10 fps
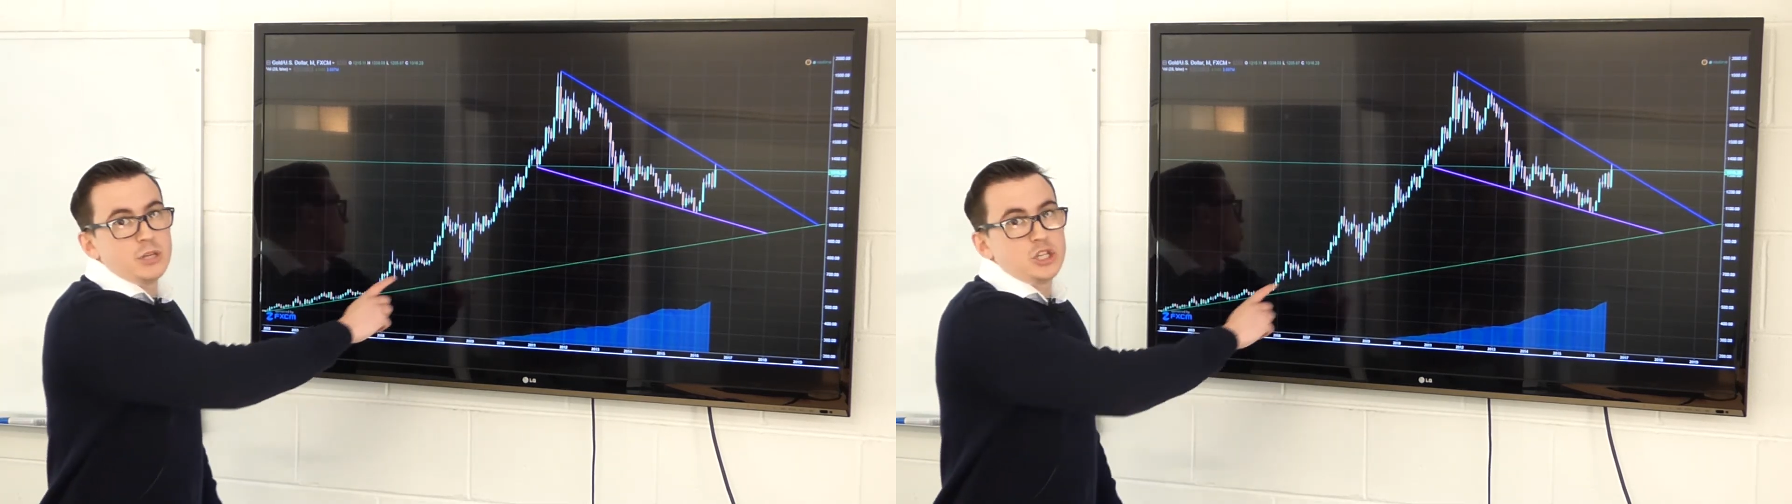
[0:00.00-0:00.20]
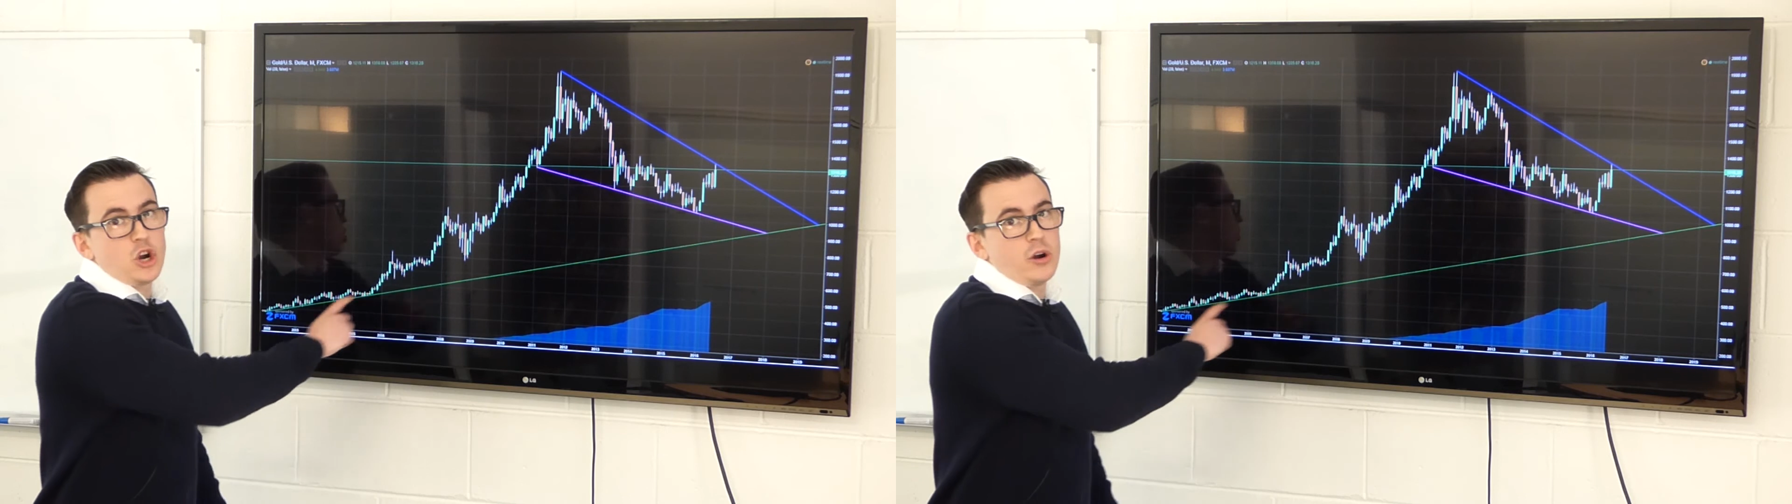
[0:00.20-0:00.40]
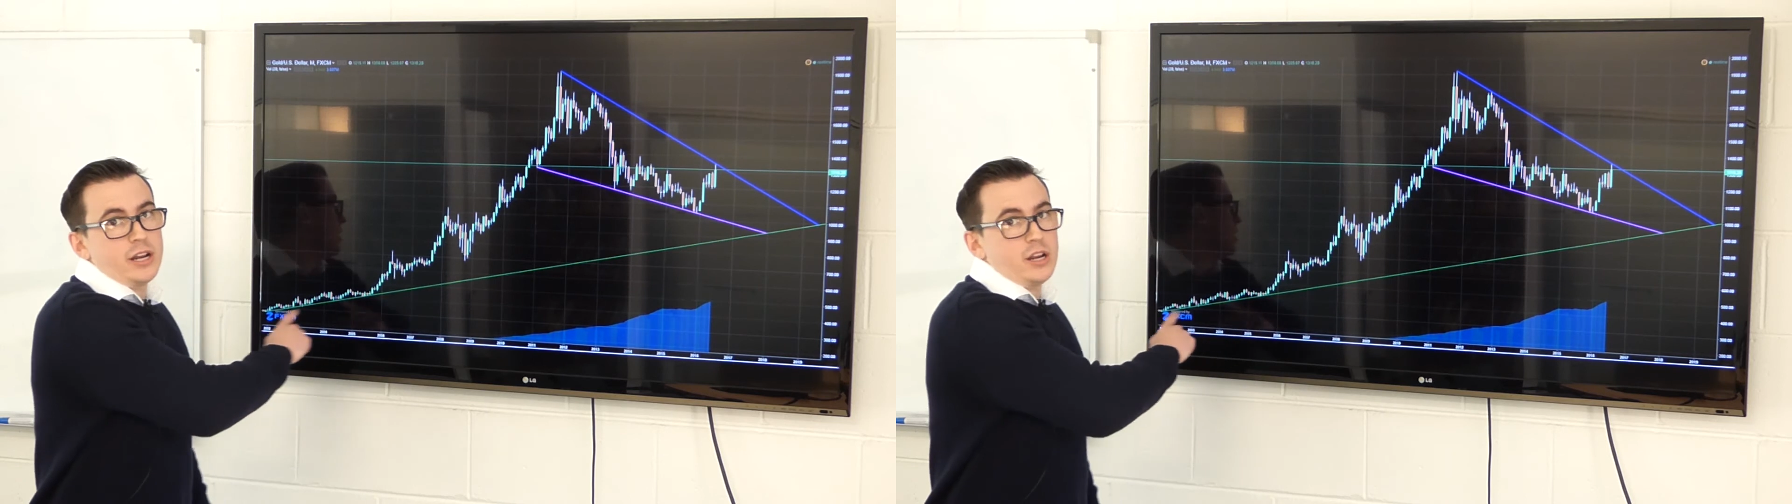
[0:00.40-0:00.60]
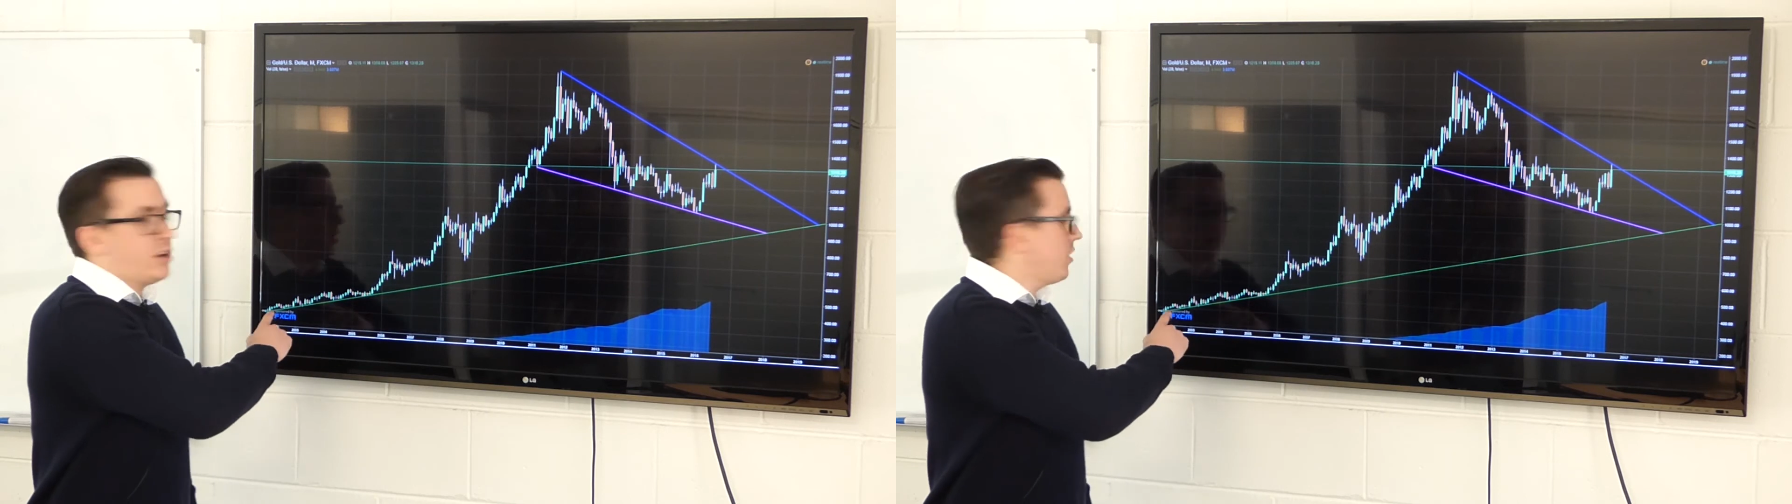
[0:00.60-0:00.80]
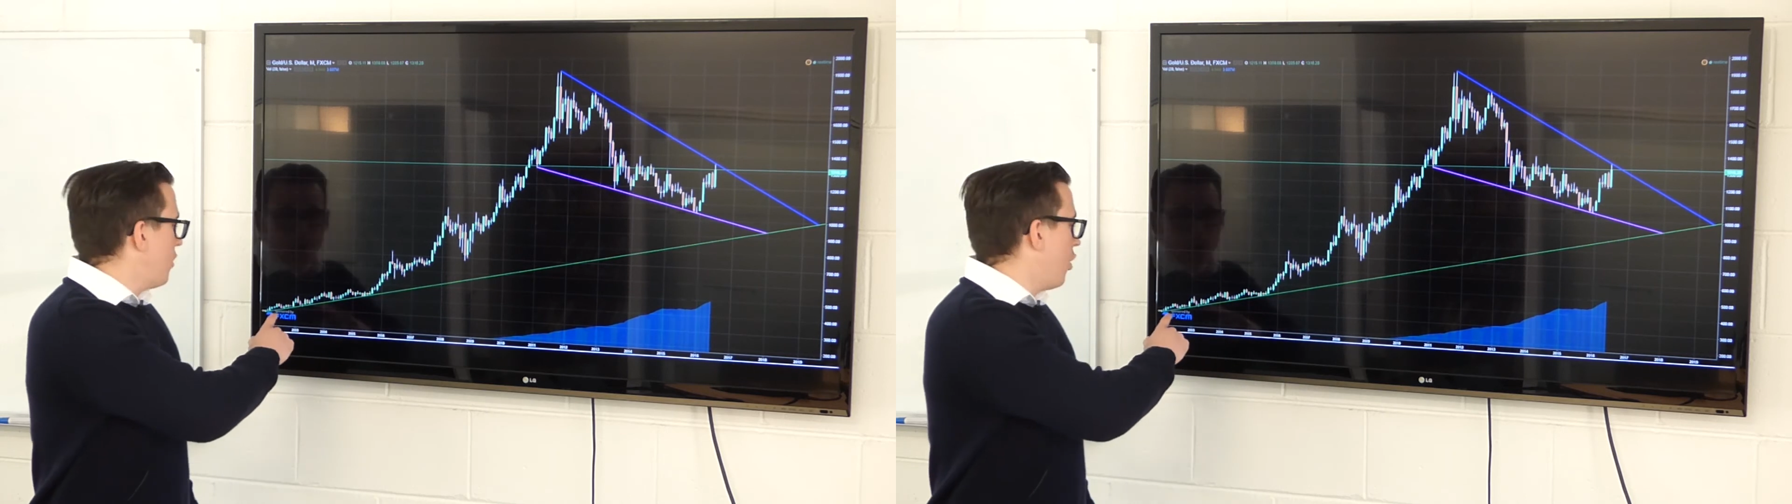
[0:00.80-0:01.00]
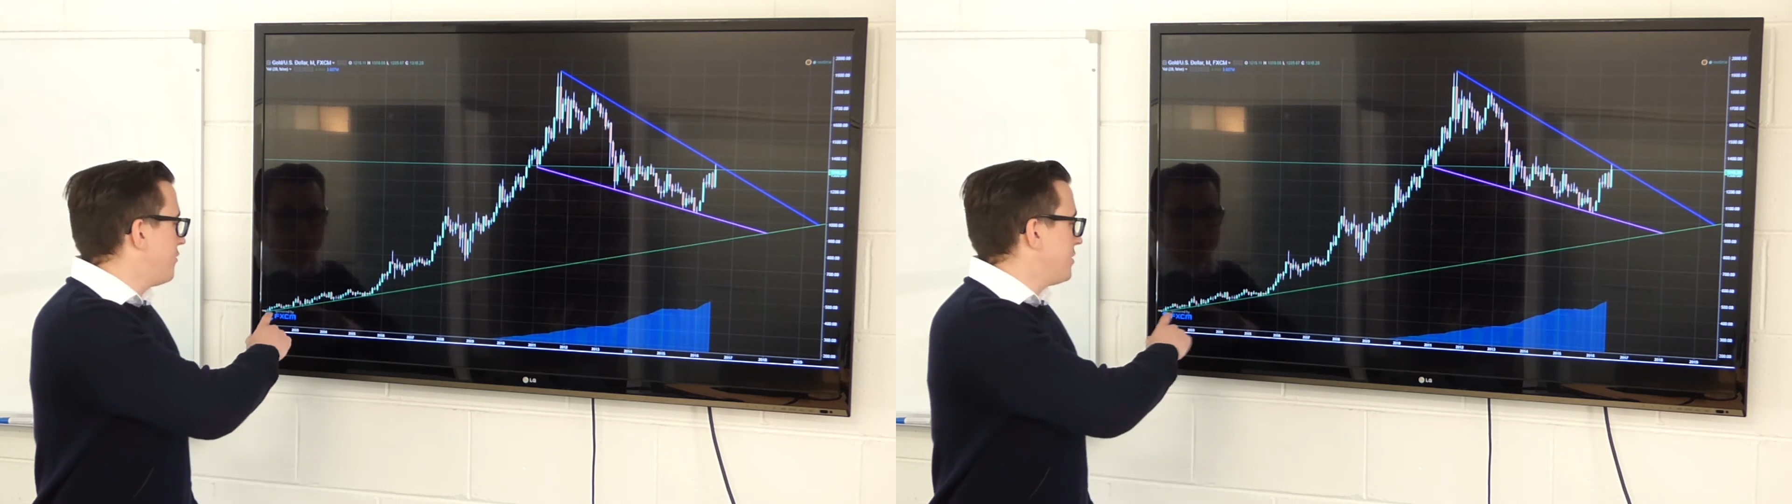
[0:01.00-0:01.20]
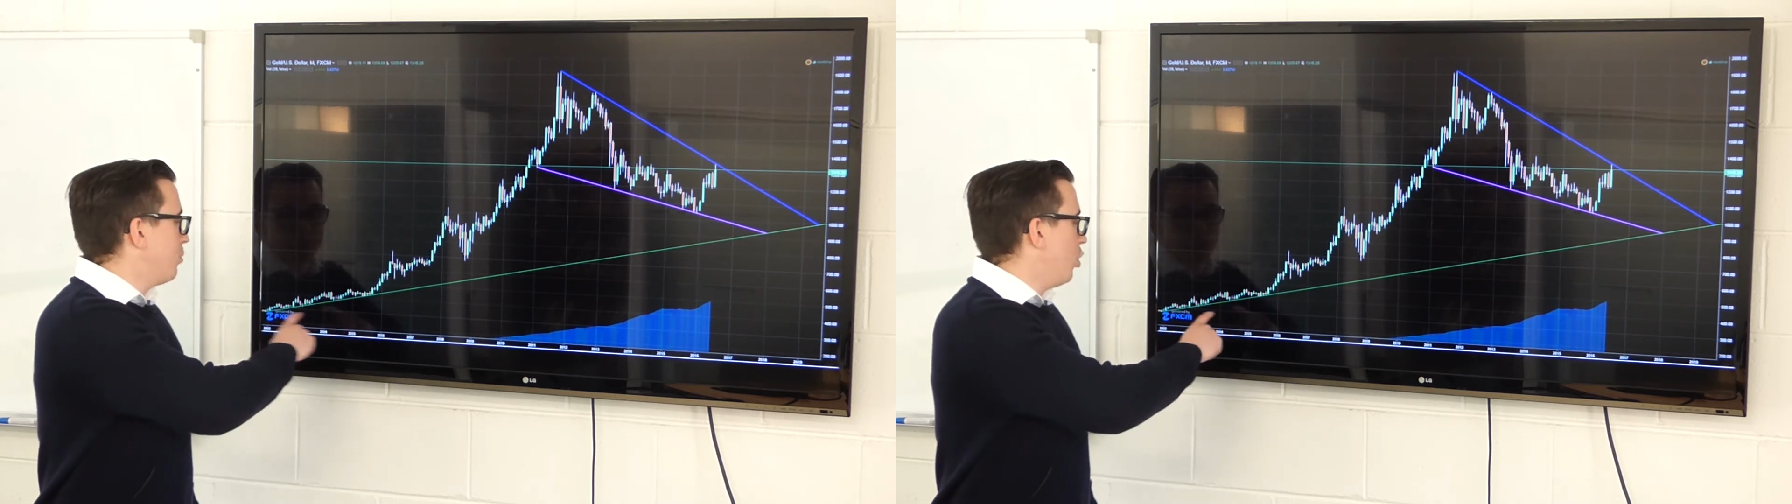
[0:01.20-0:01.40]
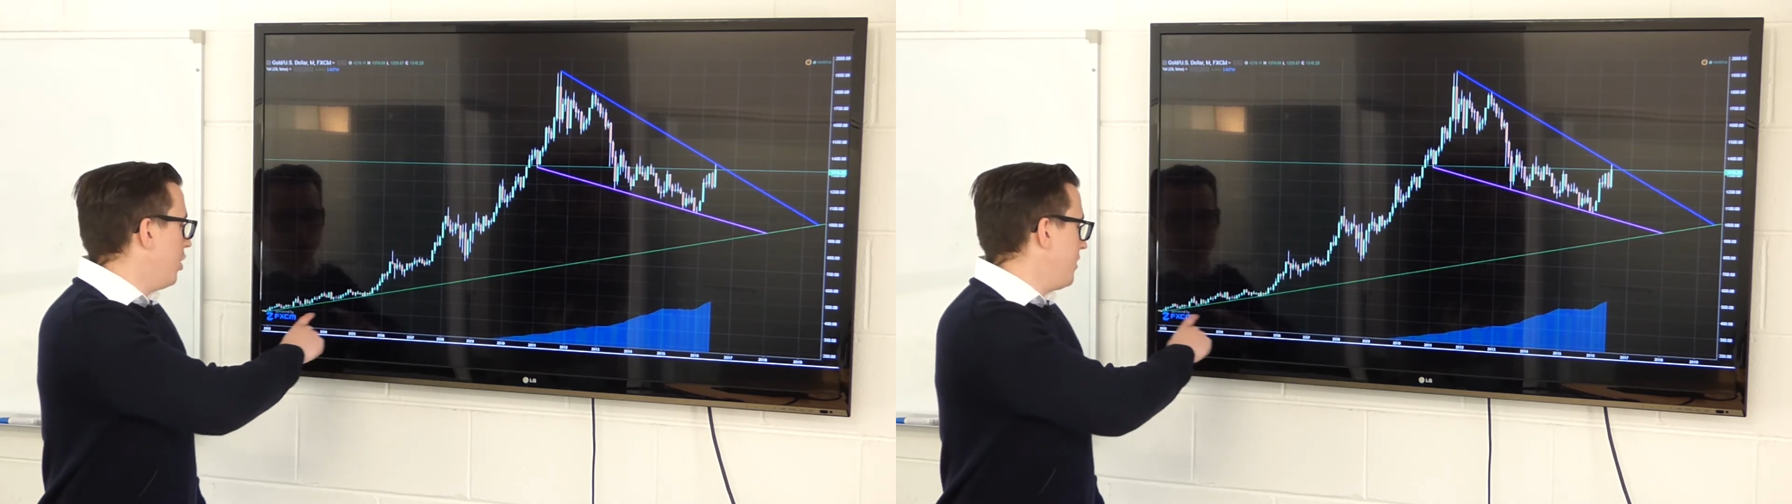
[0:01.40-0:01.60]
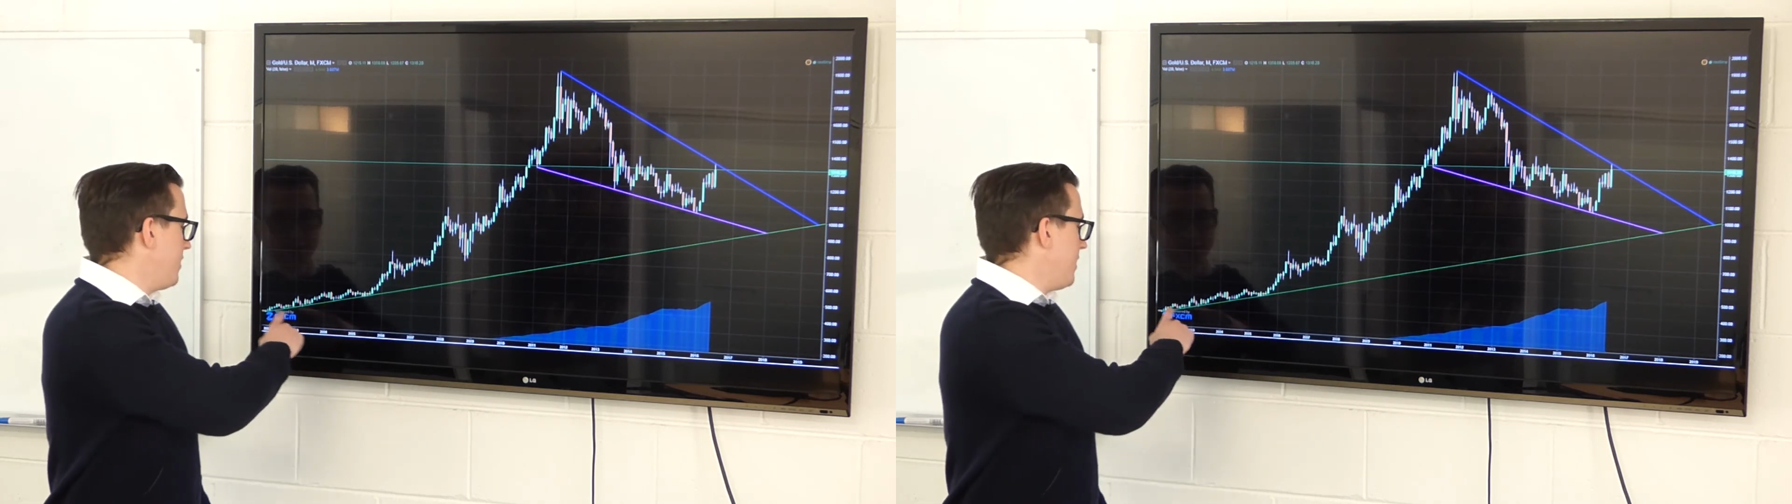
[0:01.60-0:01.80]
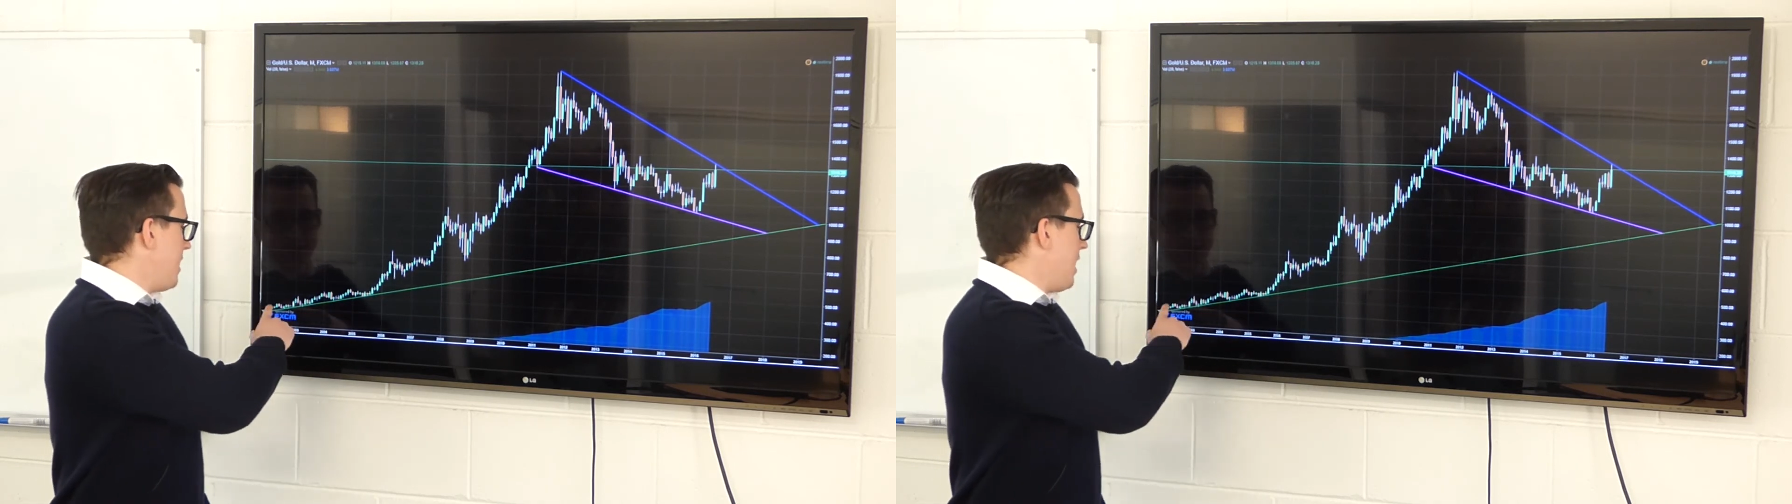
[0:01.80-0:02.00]
majority of
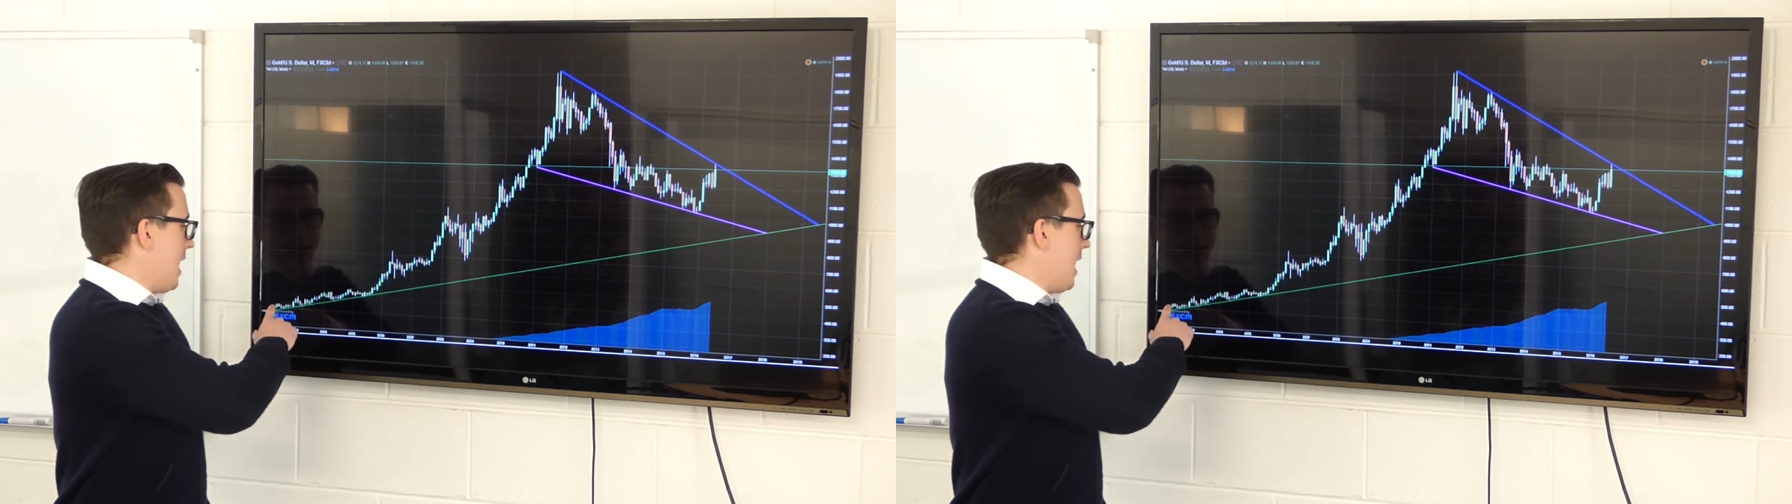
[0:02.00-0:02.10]
support